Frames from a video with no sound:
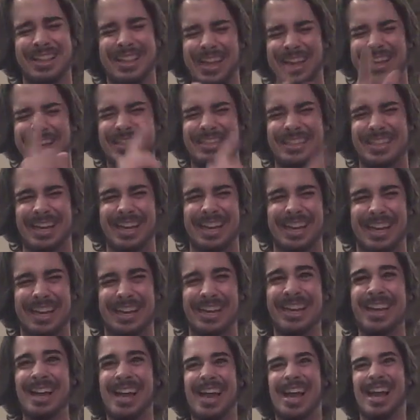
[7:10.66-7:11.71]
"They did
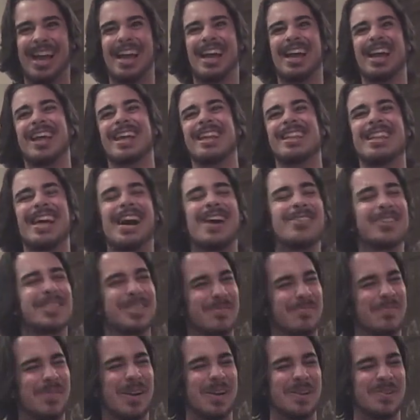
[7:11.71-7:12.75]
it," and that was
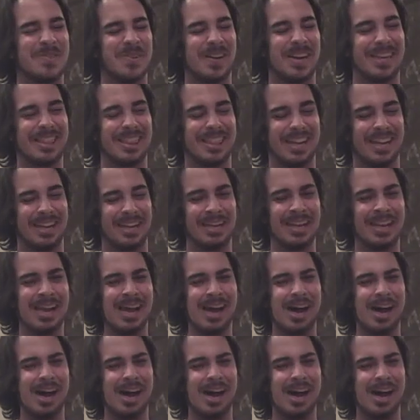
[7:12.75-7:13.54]
a pretty funny thing.